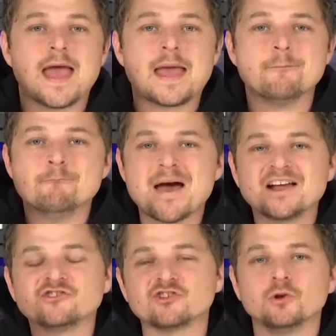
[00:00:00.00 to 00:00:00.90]
a
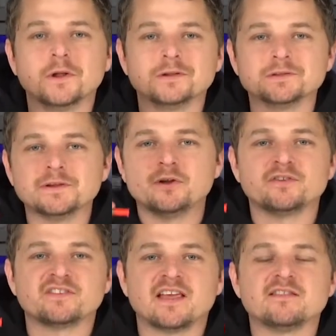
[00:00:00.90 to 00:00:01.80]
magical
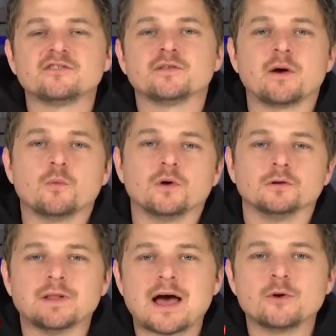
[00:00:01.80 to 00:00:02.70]
little sensor that
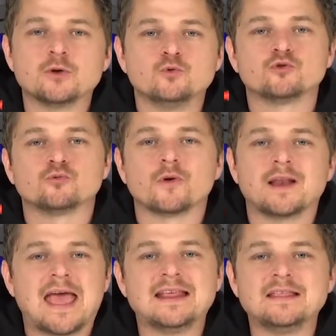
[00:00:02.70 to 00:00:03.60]
will allow you to
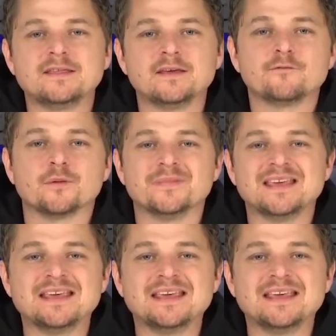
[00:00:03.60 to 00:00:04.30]
run anything from